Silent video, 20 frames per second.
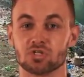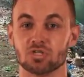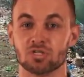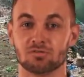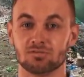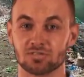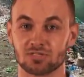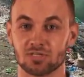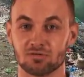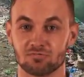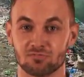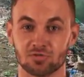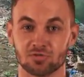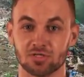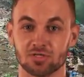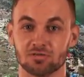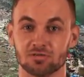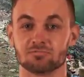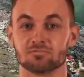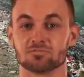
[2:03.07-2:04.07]
conclusion.
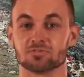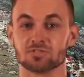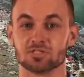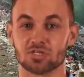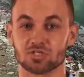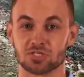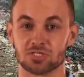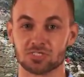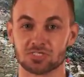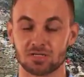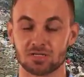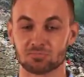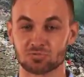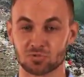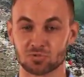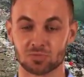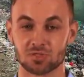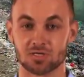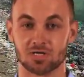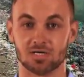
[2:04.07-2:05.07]
Based
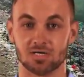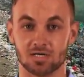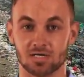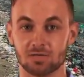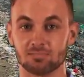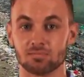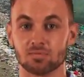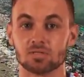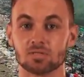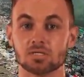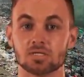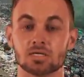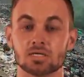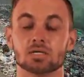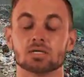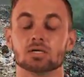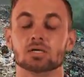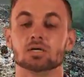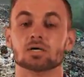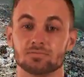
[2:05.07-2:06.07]
on the results
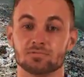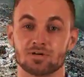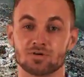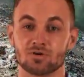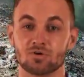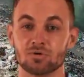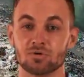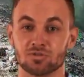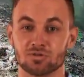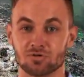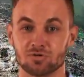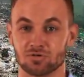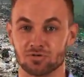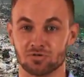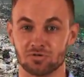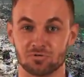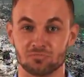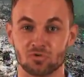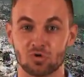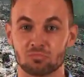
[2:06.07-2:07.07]
of the
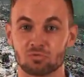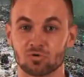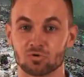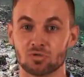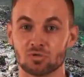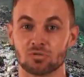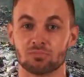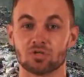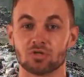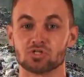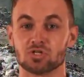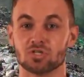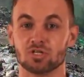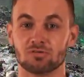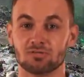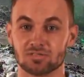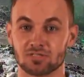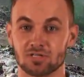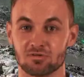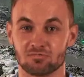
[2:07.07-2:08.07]
experiment, scientists can
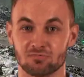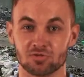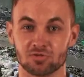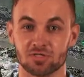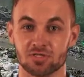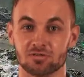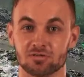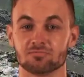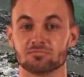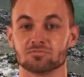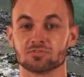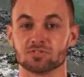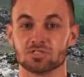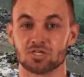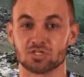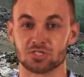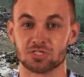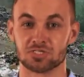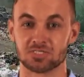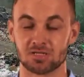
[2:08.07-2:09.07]
draw a conclusion.
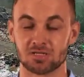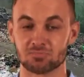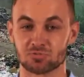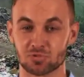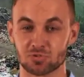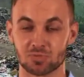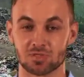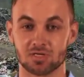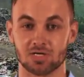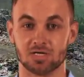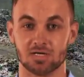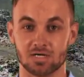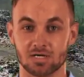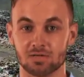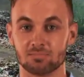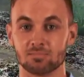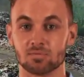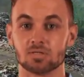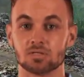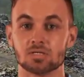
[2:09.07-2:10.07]
If the
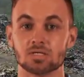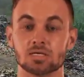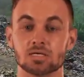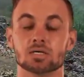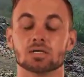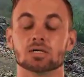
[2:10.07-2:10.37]
results